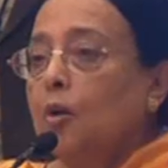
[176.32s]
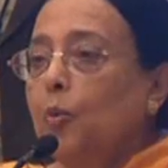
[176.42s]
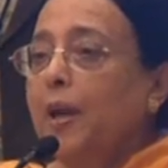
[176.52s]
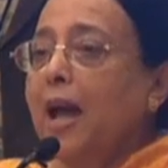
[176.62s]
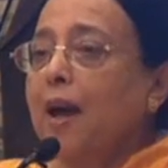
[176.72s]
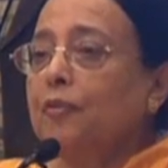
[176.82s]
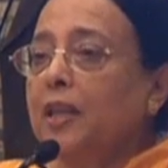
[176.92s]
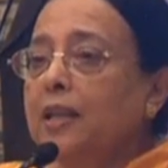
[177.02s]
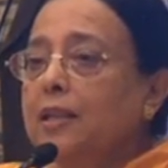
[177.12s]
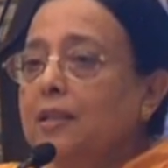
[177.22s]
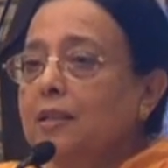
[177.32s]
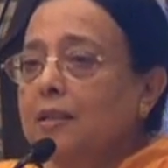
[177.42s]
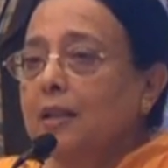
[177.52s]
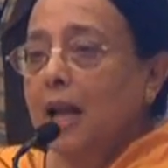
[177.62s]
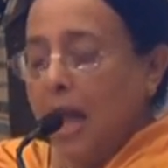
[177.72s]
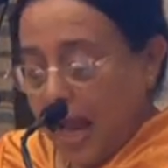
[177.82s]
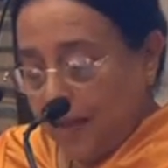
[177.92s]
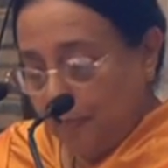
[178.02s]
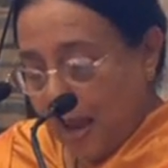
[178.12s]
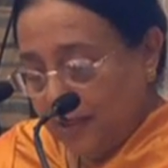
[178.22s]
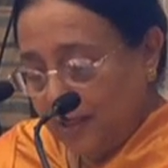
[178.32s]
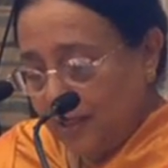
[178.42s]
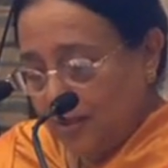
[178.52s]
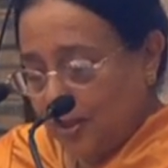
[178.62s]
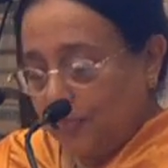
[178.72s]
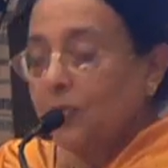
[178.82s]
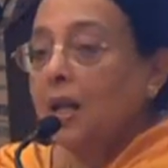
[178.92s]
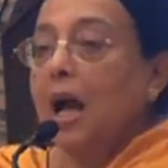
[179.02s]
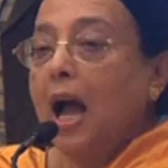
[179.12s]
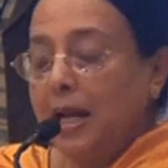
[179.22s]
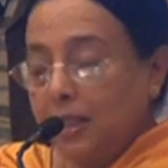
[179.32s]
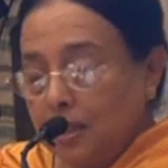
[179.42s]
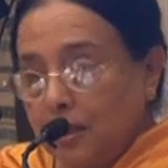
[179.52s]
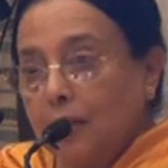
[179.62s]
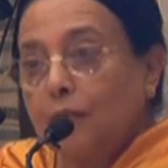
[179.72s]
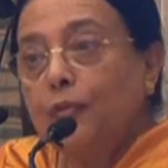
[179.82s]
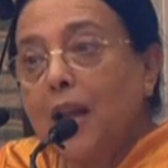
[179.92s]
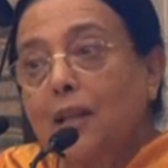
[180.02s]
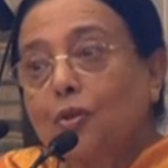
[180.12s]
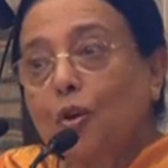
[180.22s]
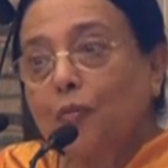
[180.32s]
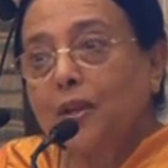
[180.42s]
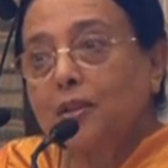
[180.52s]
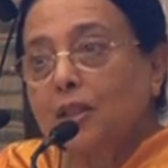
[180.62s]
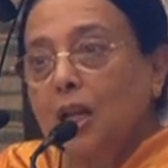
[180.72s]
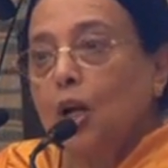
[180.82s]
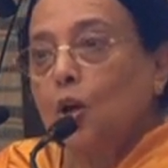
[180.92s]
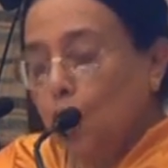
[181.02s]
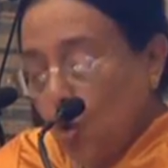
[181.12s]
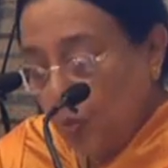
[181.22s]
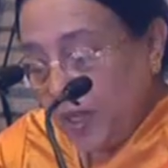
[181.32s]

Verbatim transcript: We have thinkers and panelists and philanthropists who